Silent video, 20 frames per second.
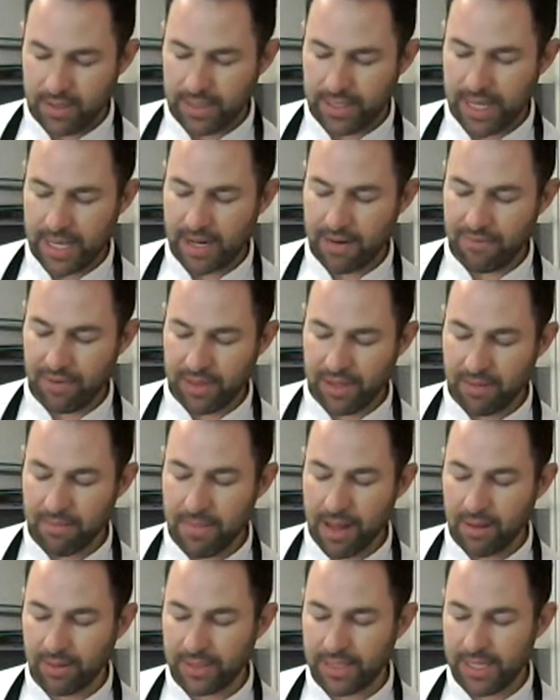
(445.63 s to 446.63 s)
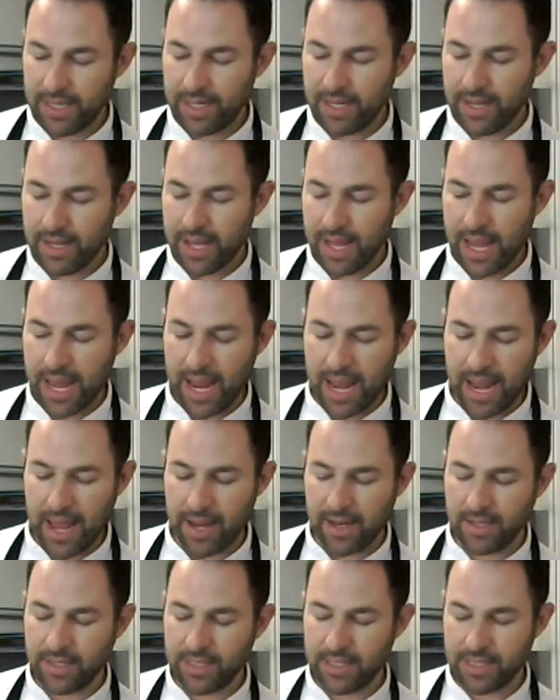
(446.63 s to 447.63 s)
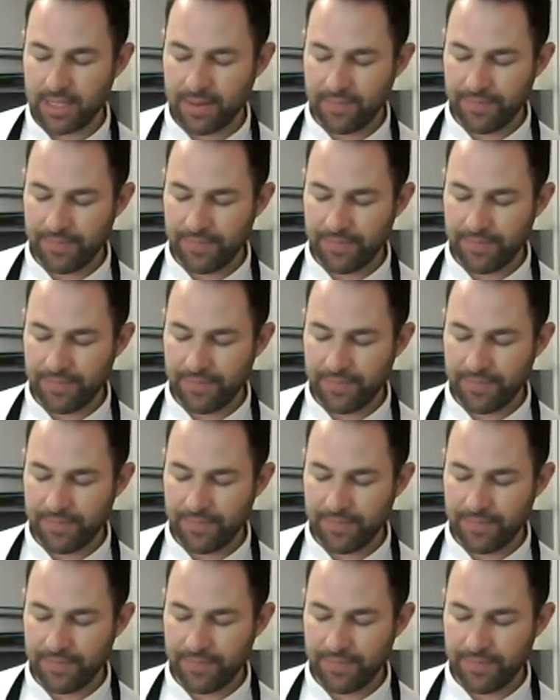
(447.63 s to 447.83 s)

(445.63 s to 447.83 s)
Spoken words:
get everything melted, and